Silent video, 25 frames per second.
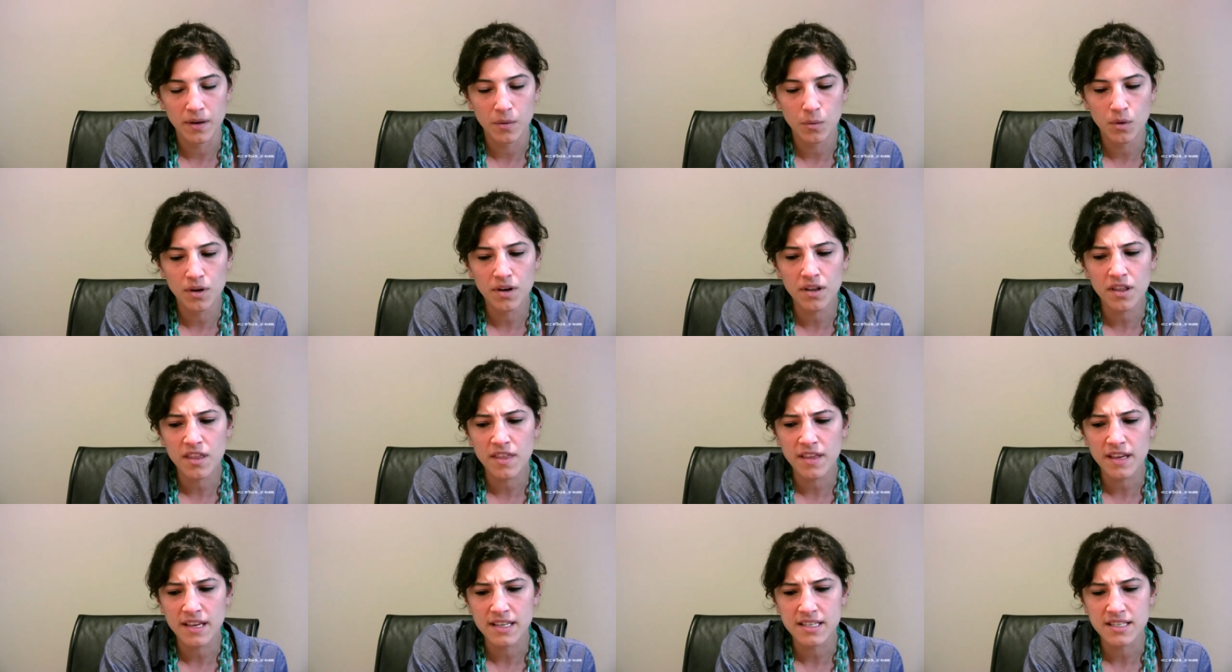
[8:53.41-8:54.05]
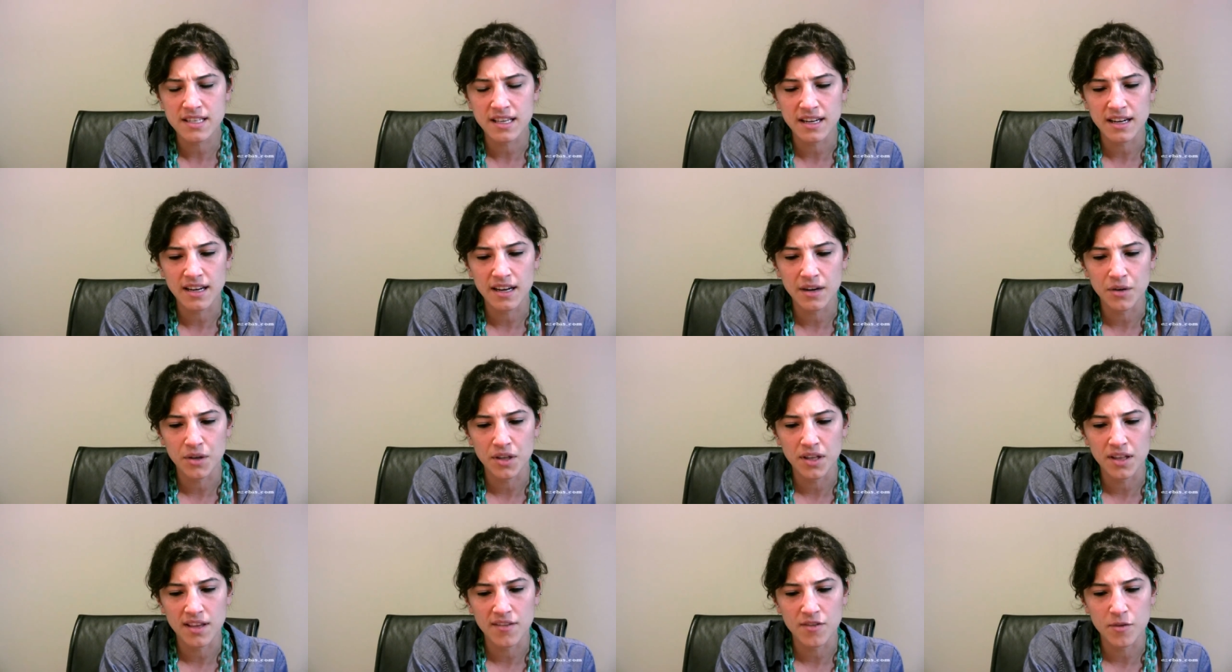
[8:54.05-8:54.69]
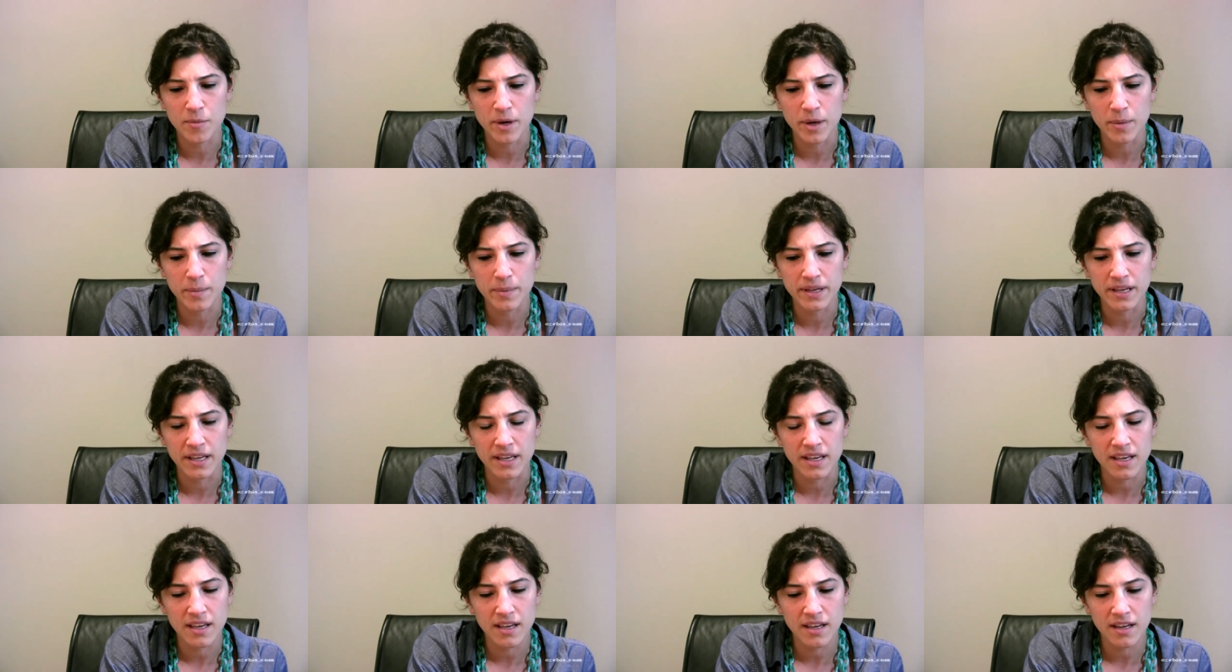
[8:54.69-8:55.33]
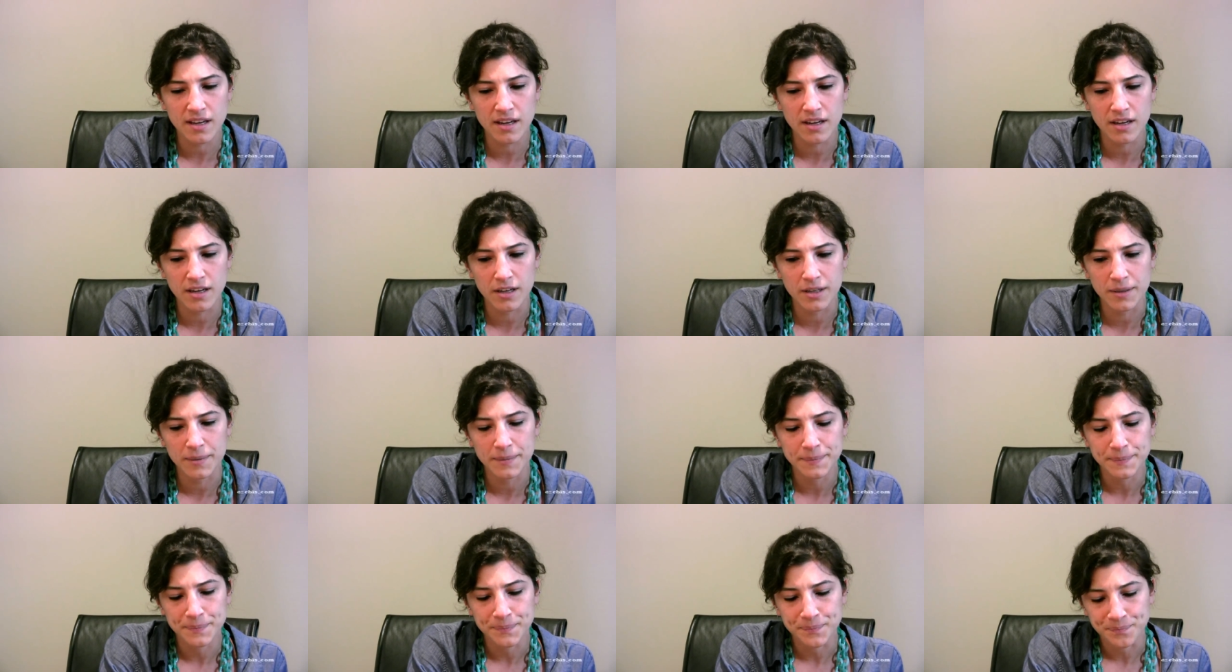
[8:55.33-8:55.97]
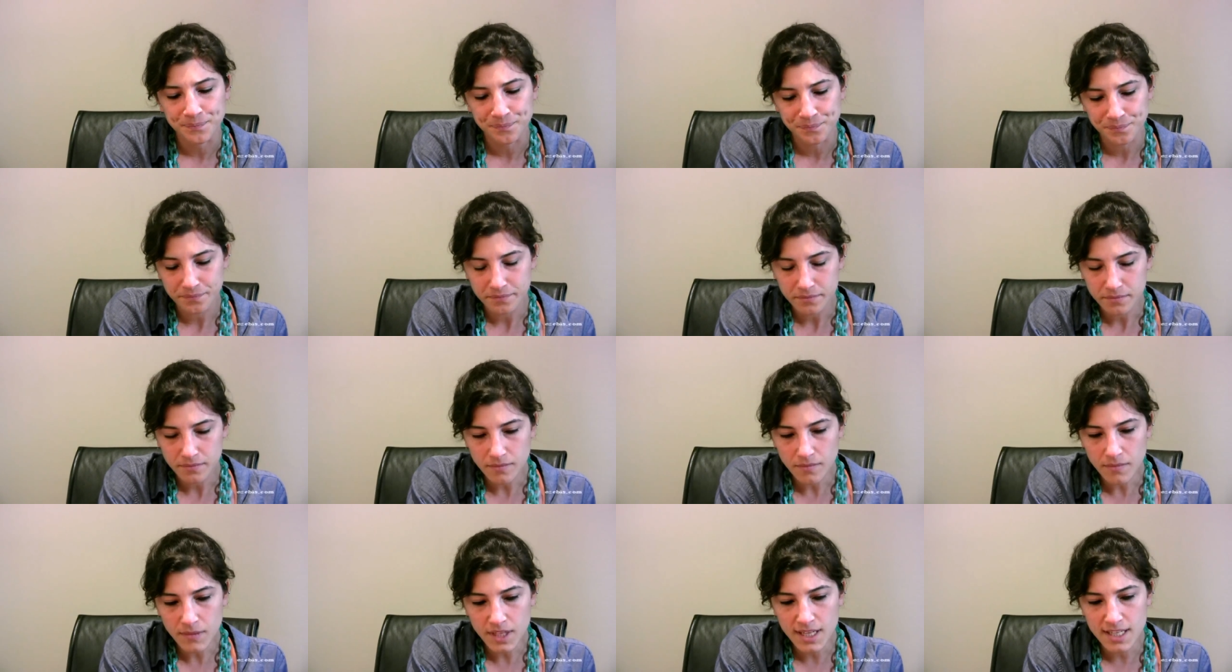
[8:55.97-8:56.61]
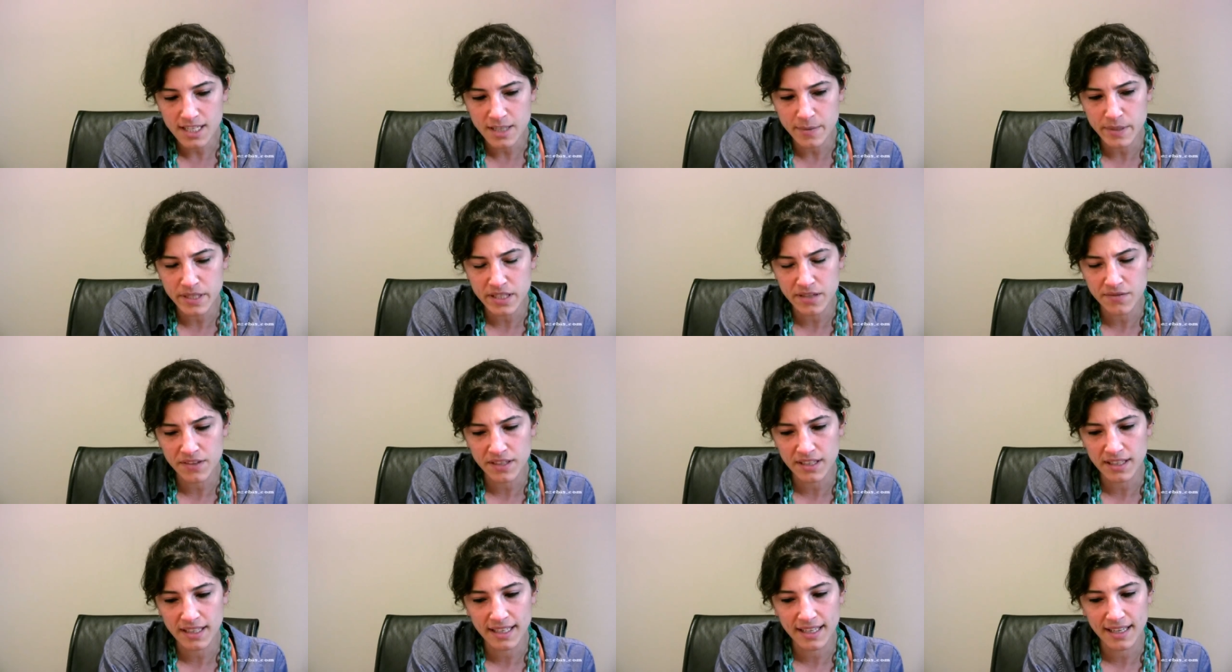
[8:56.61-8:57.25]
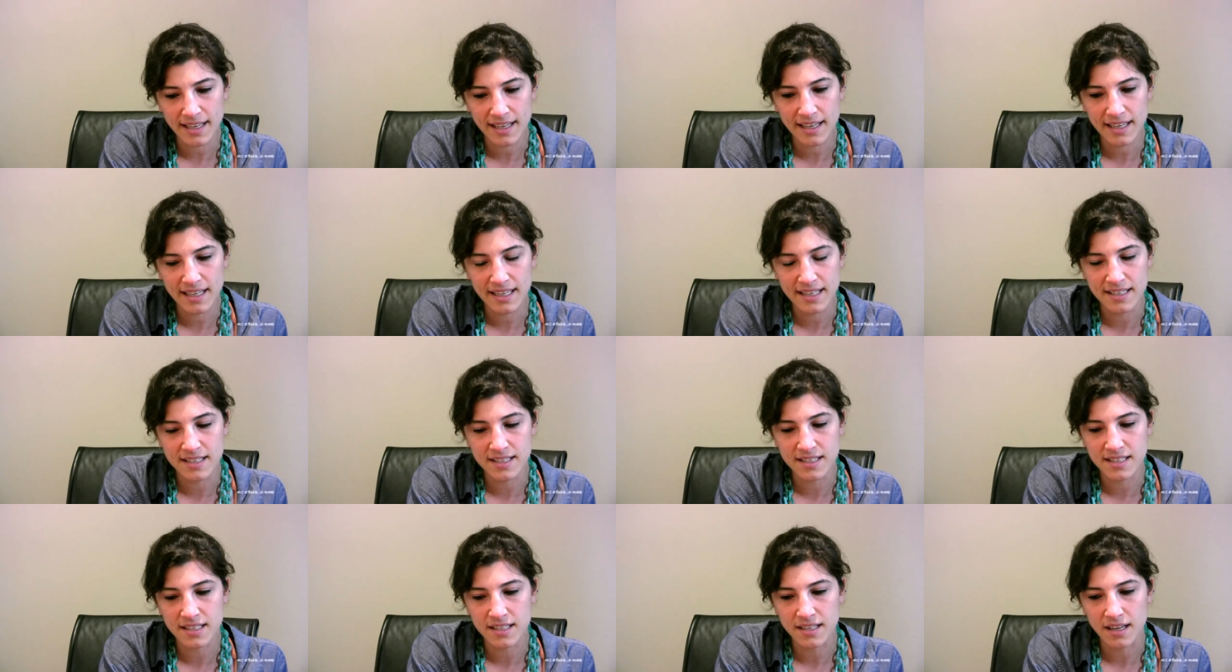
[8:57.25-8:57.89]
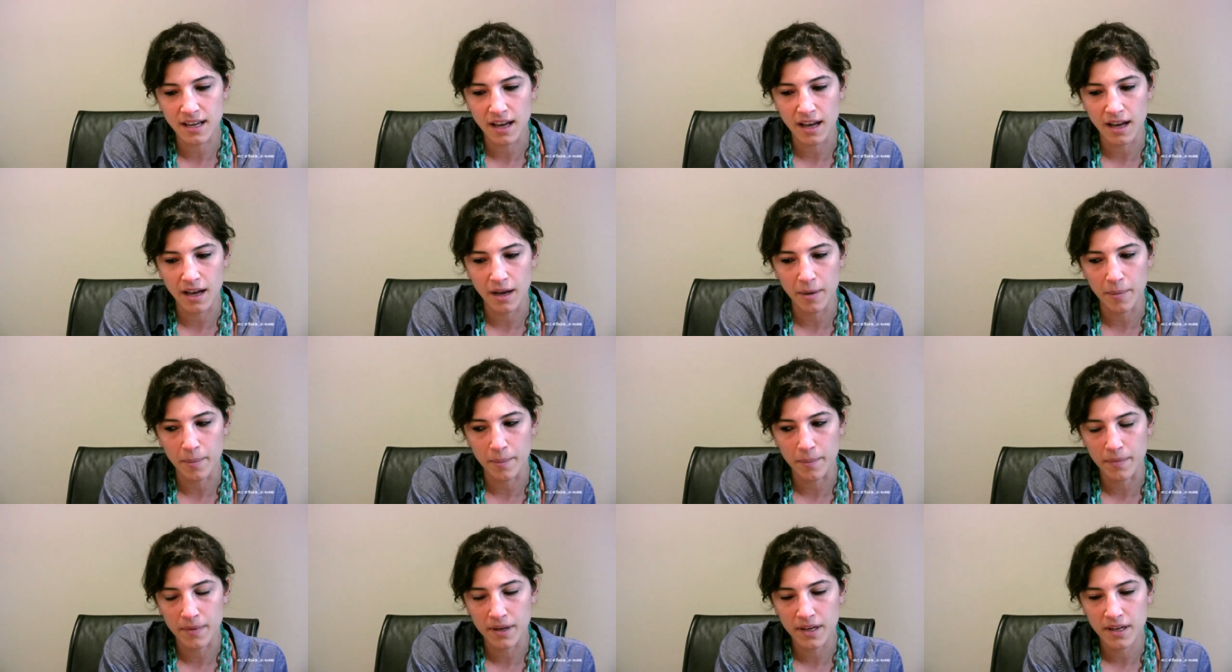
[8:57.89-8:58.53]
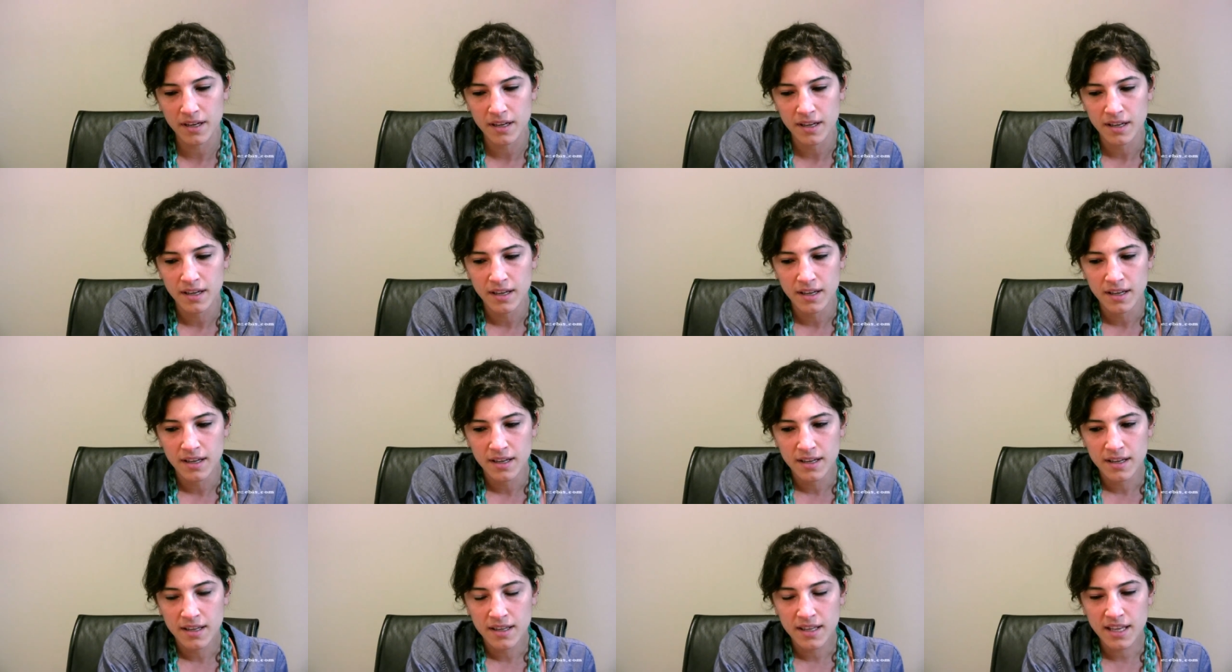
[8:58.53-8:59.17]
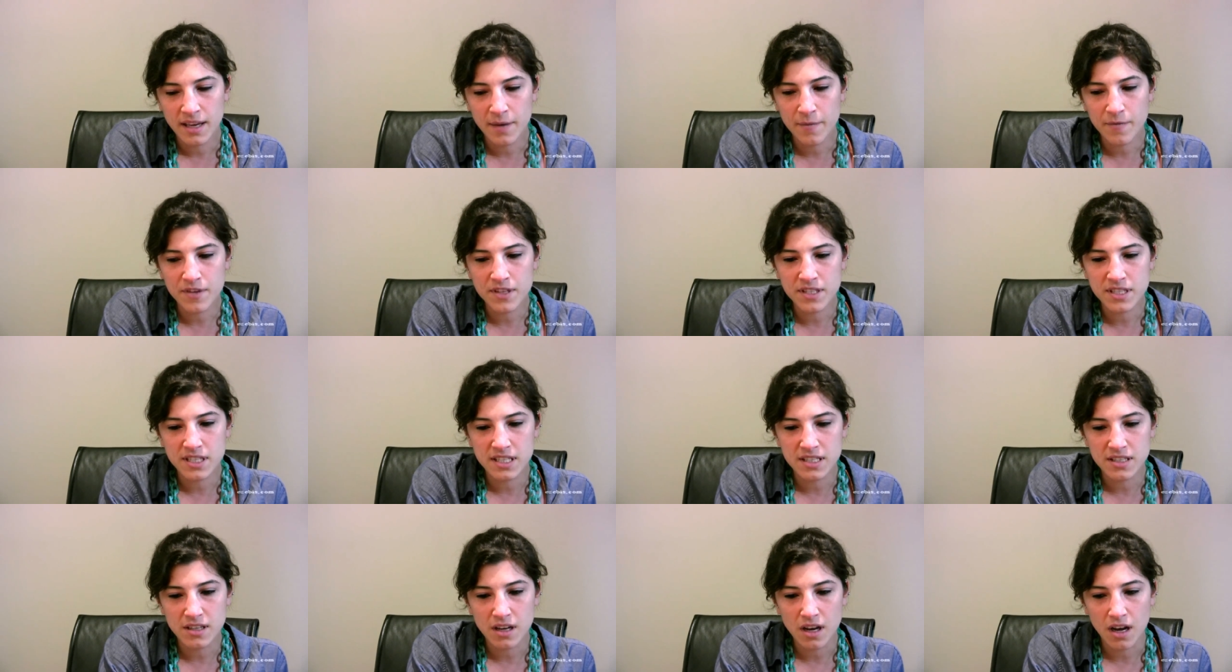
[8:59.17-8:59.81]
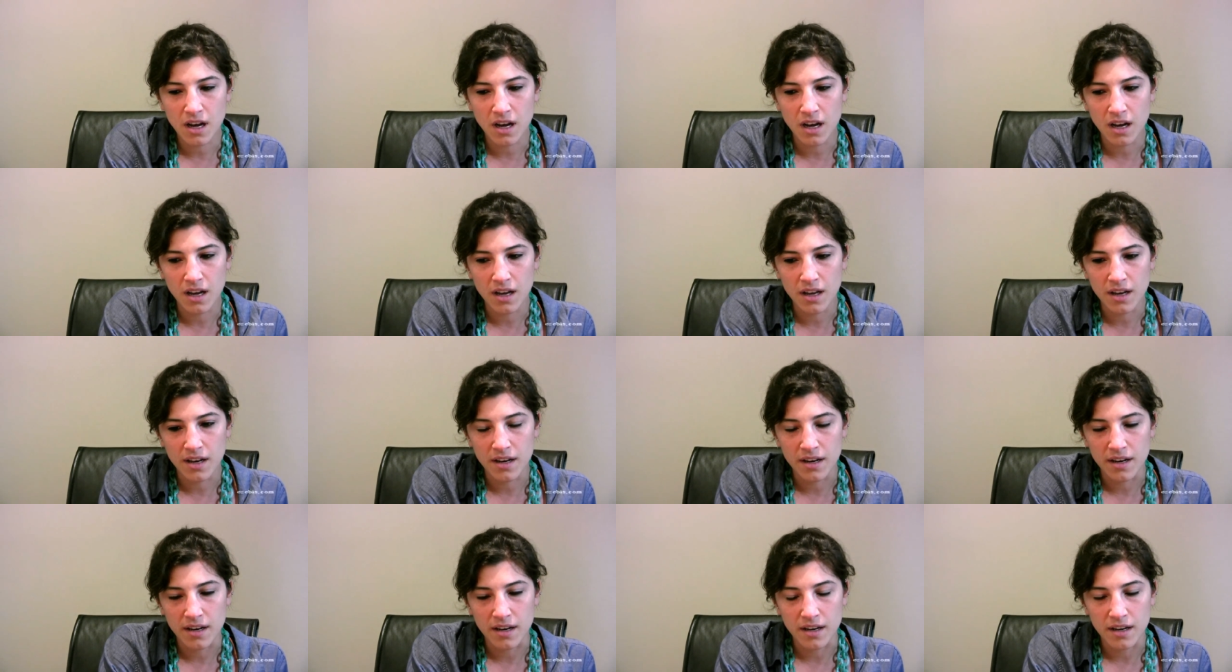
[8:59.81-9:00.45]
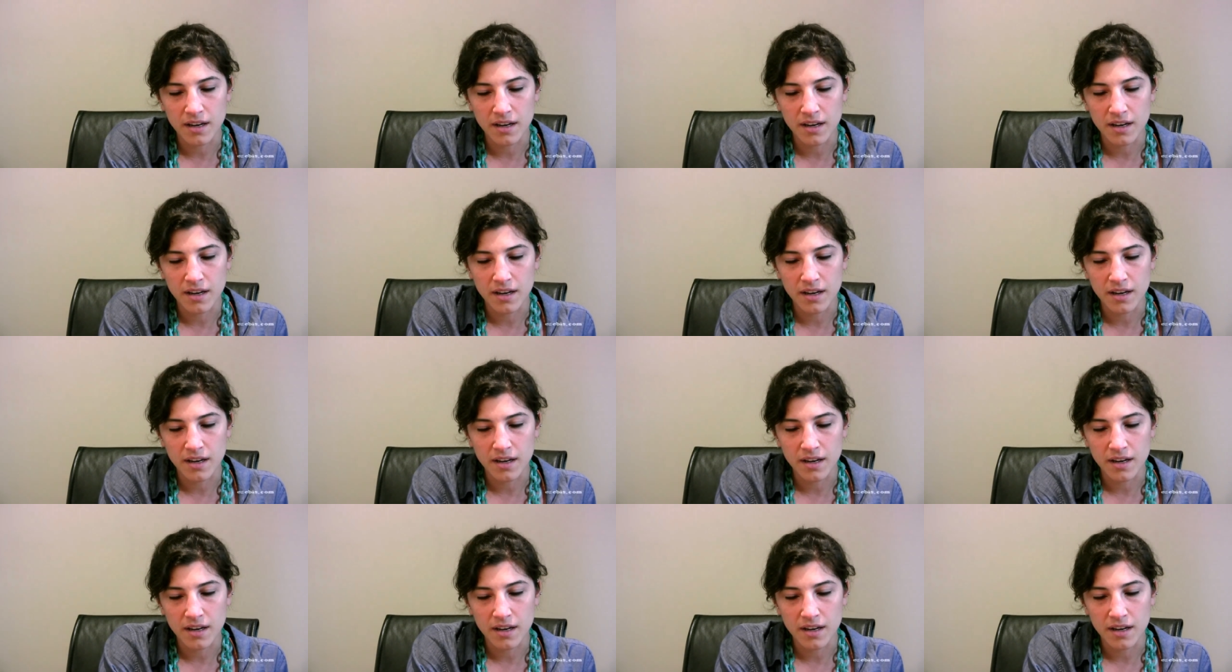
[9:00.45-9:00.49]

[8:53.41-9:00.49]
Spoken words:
One of the things that I really love about being here specifically is the emphasis on